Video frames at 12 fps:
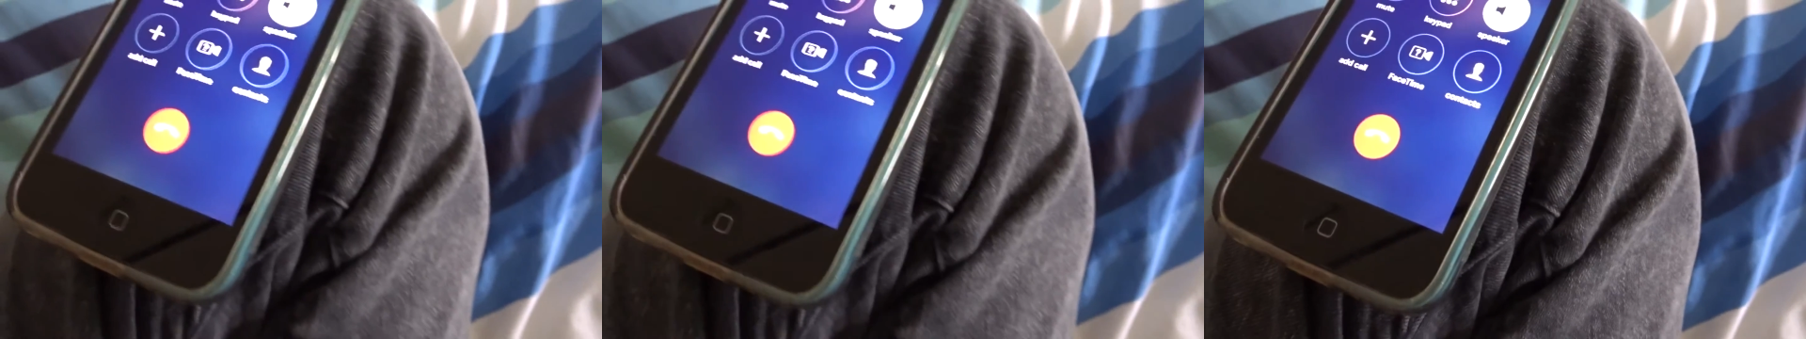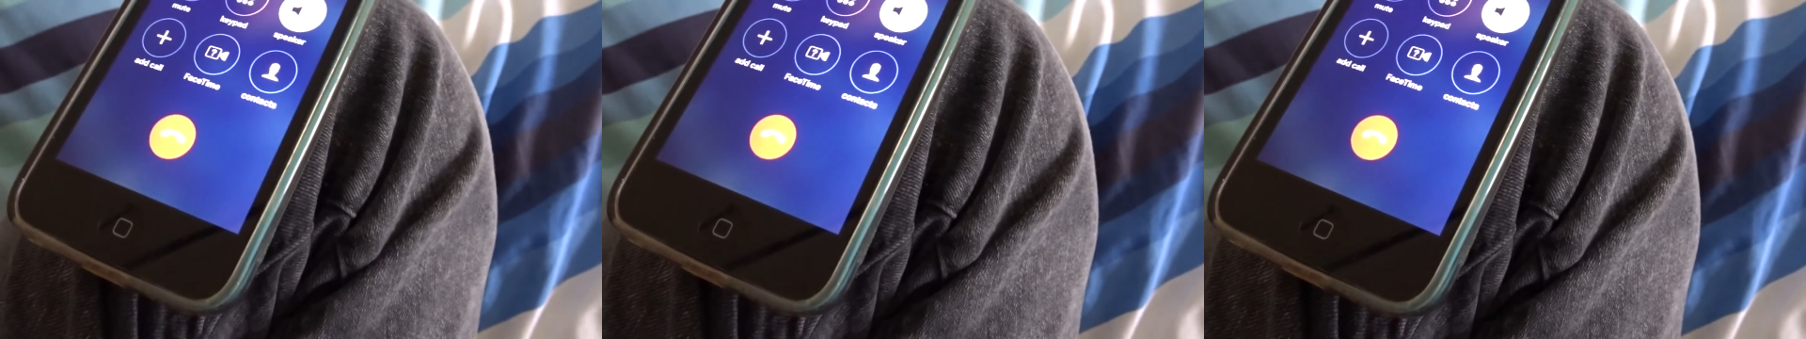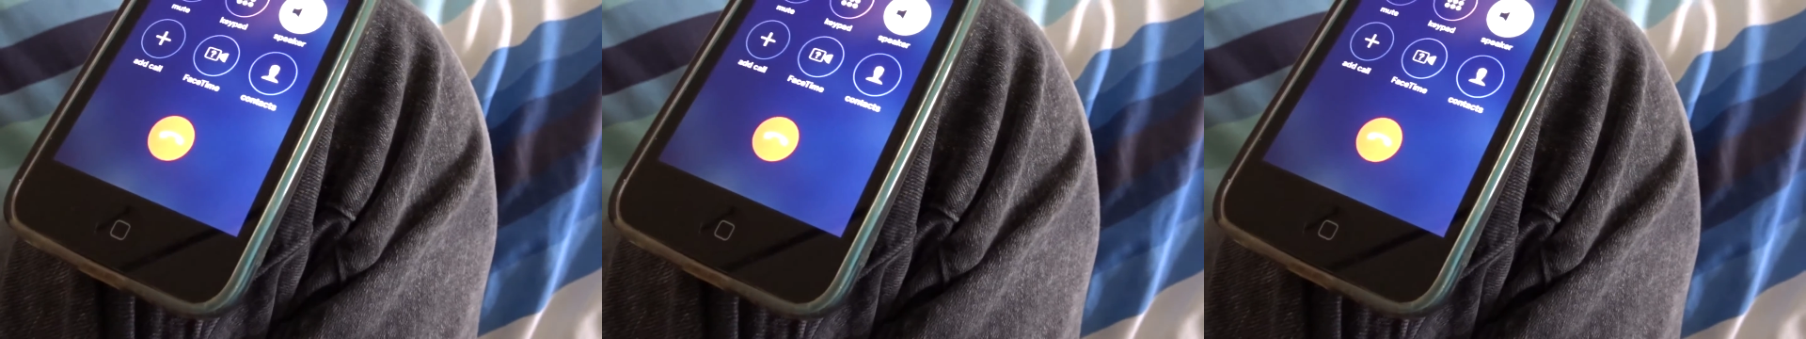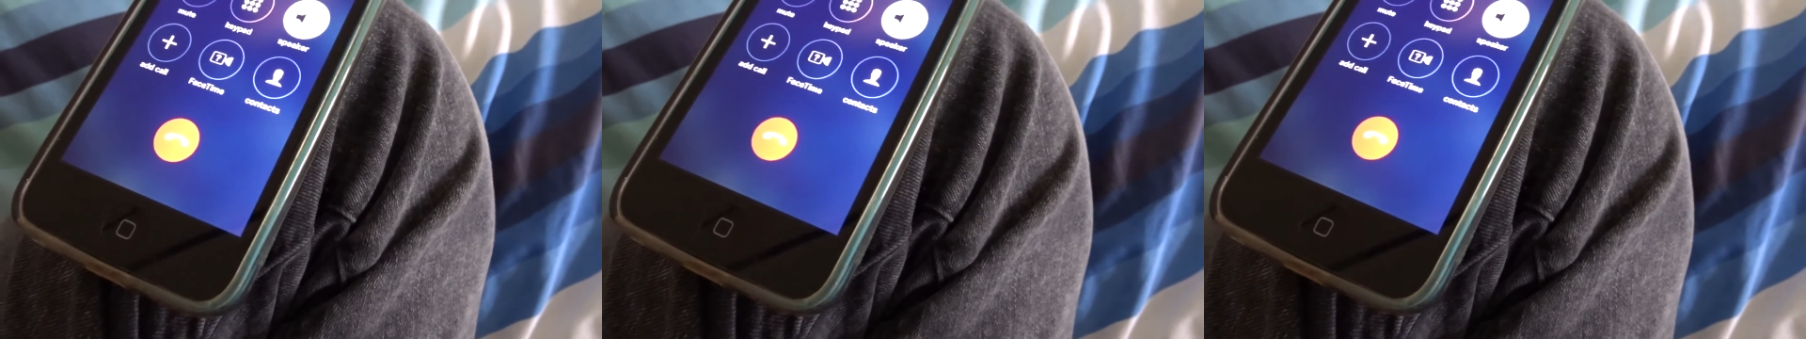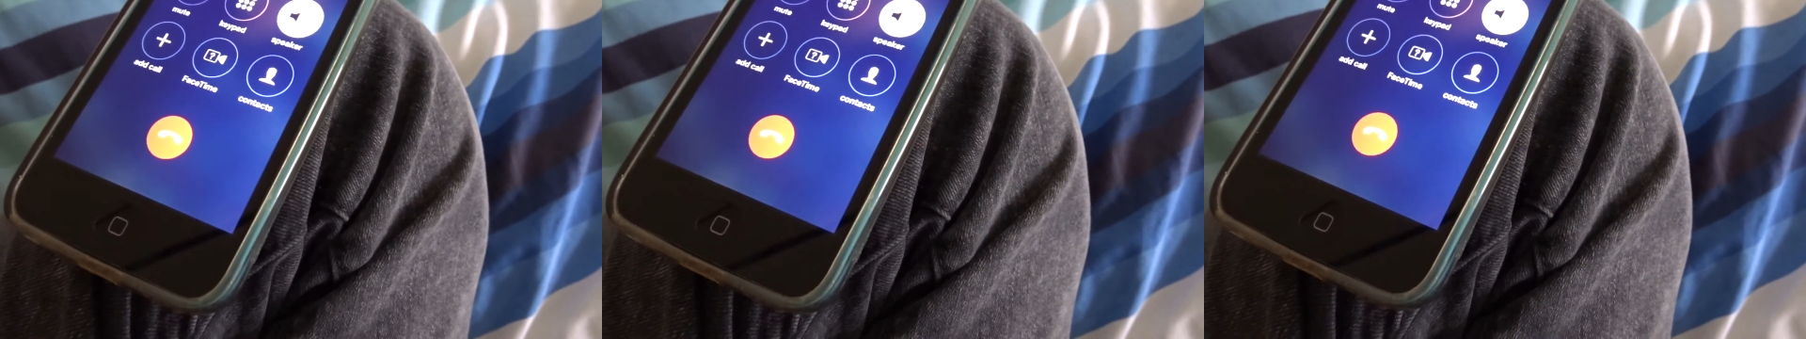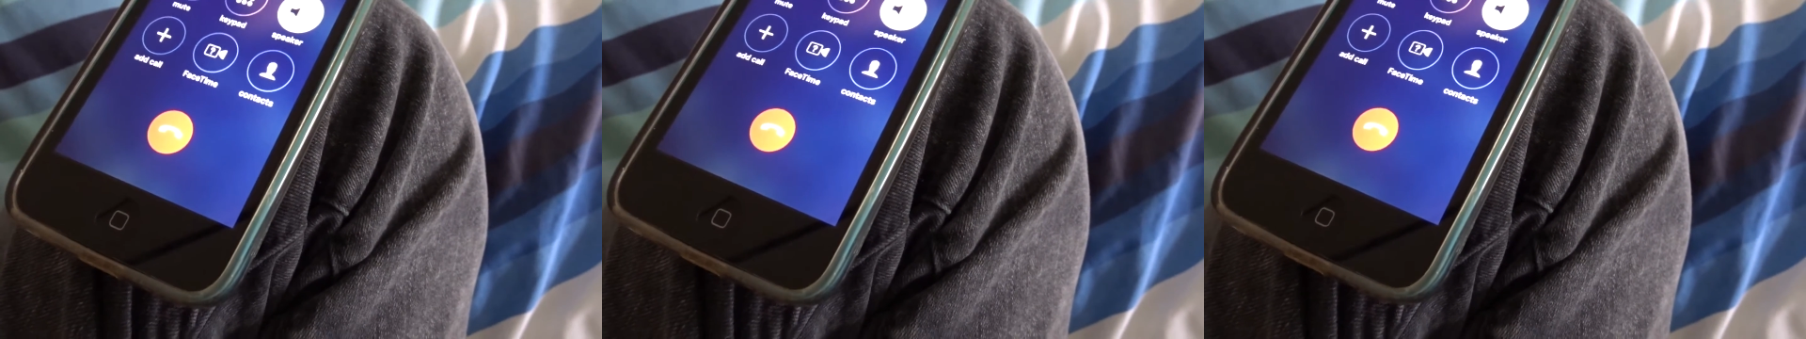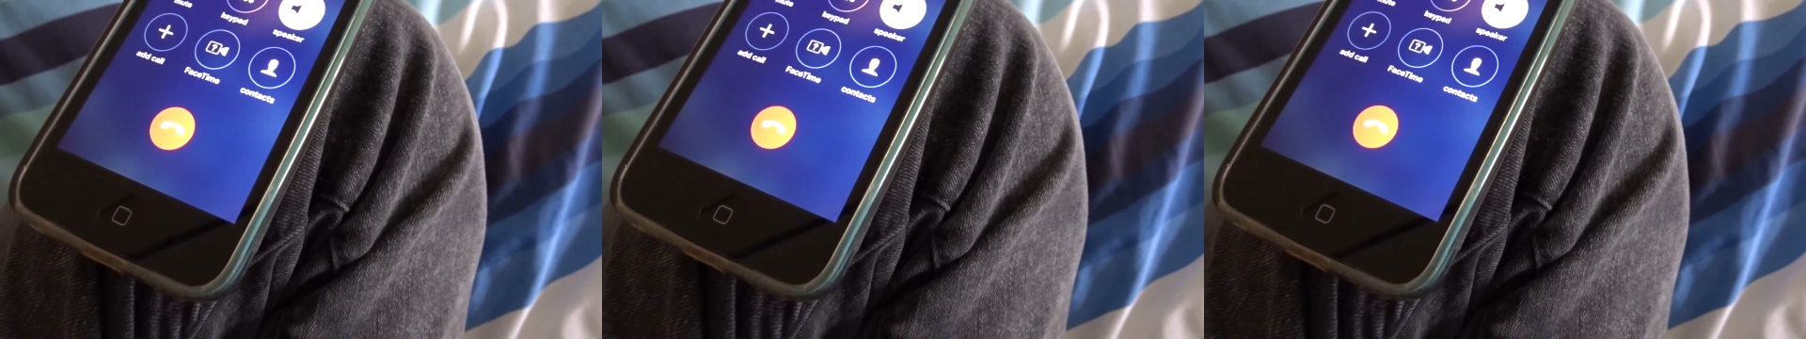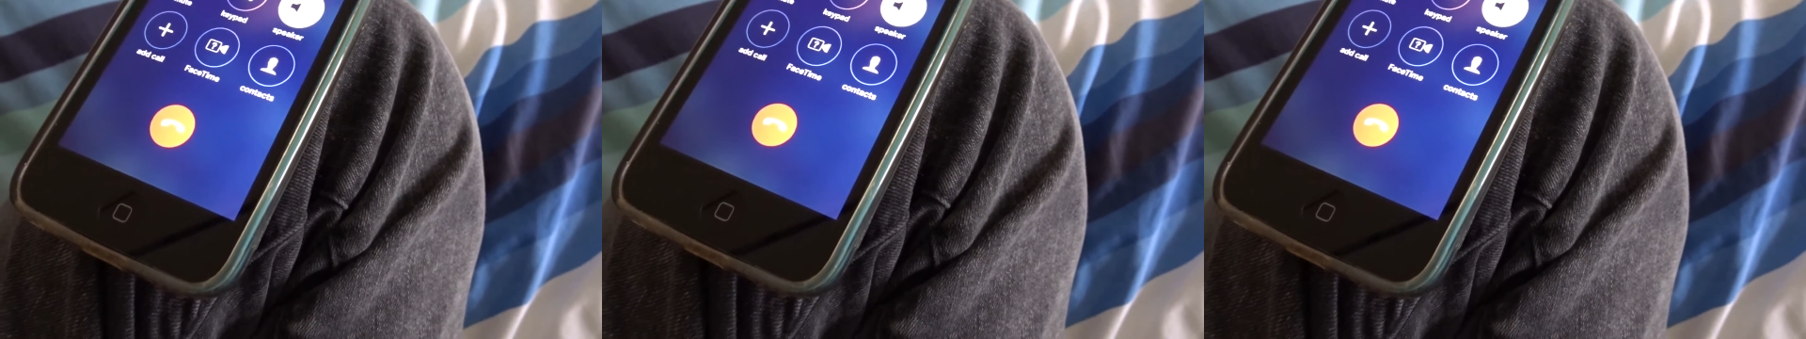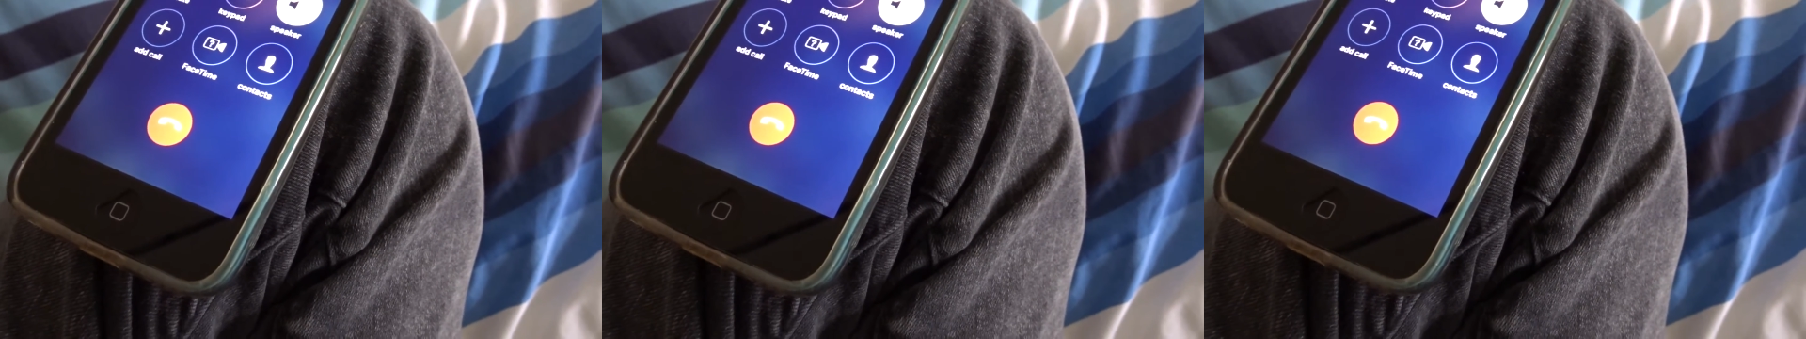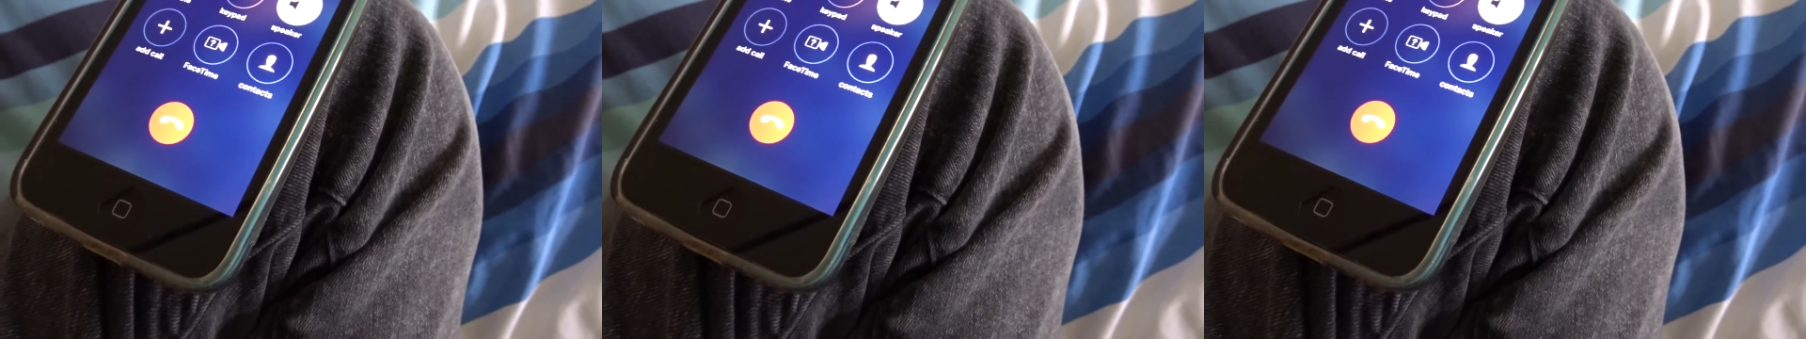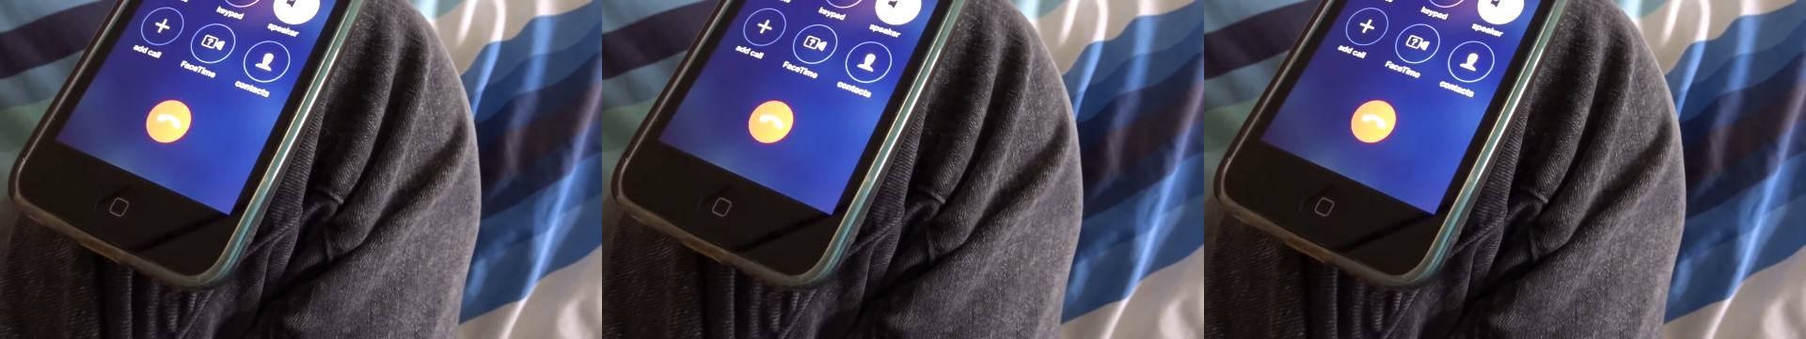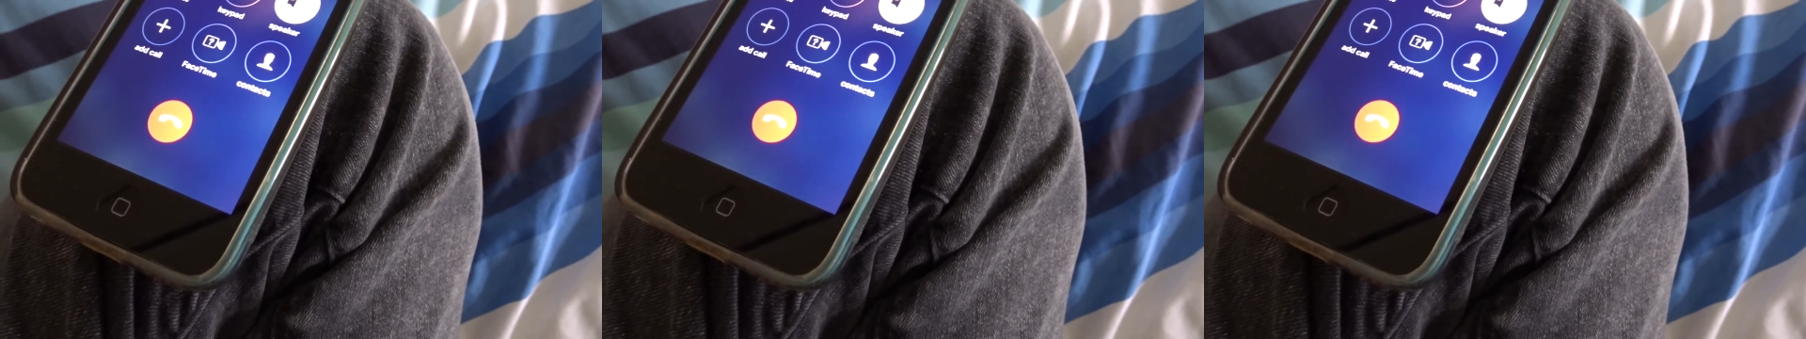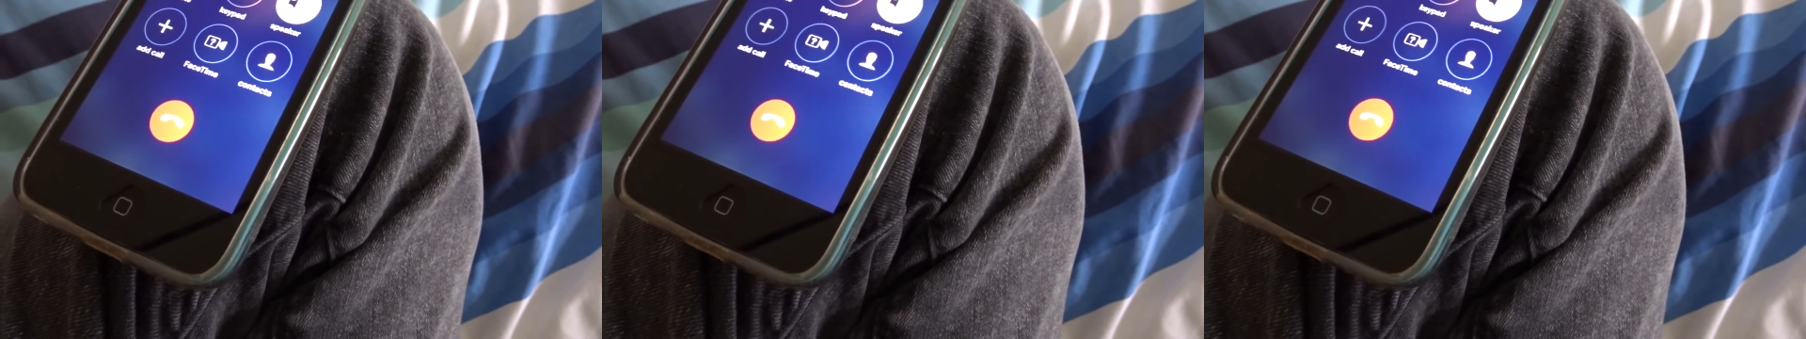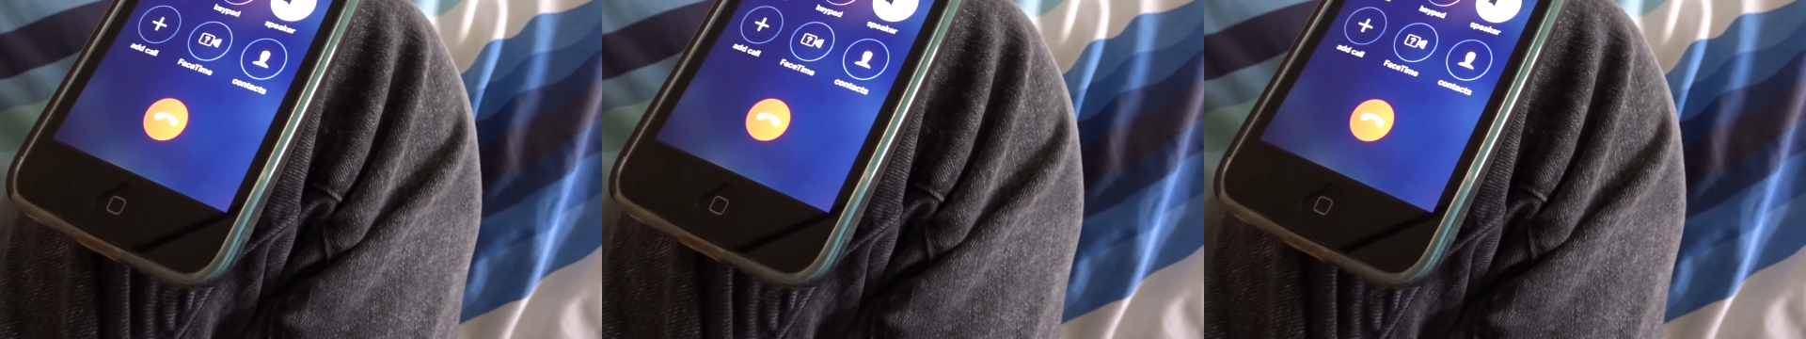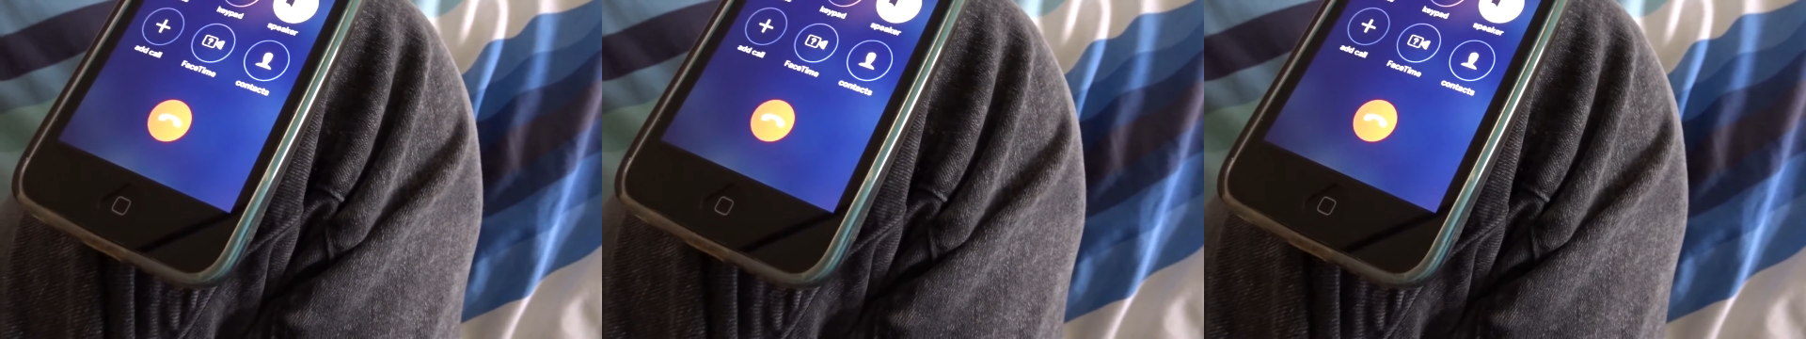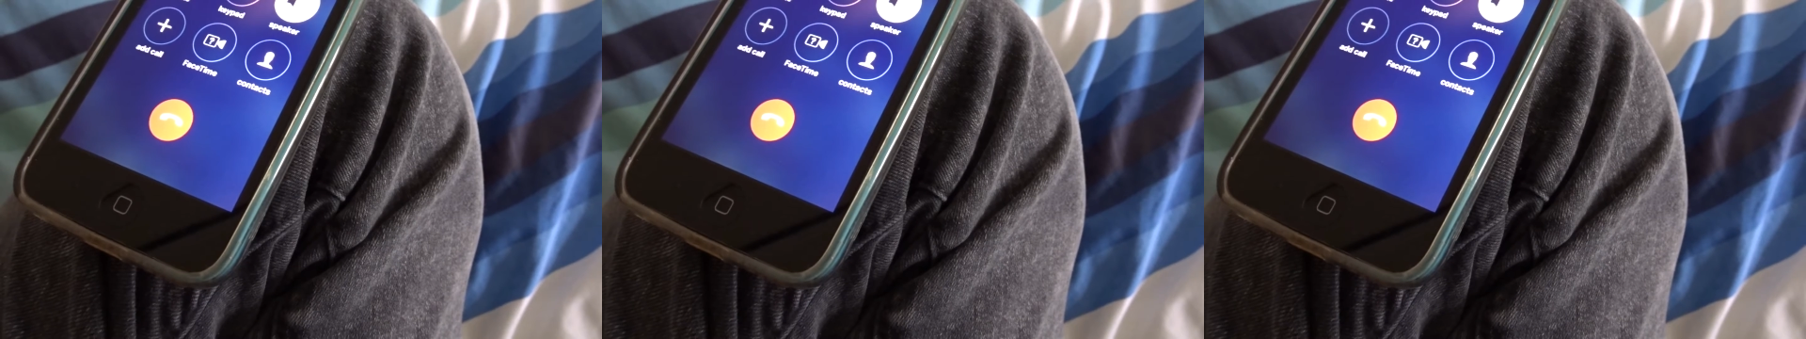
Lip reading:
(no speaker visible)